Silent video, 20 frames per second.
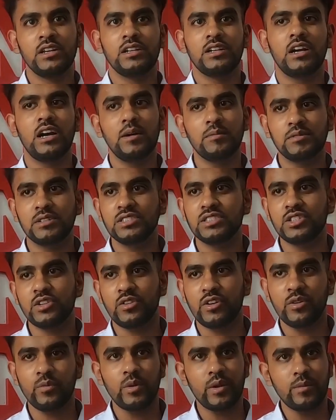
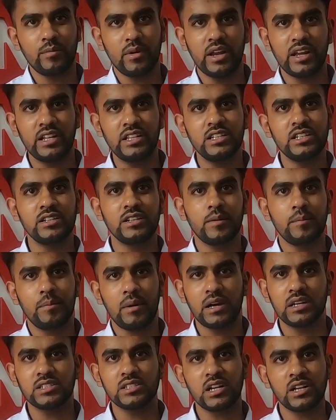considering when my Indian and
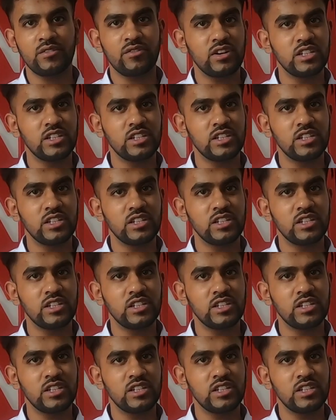Pakistani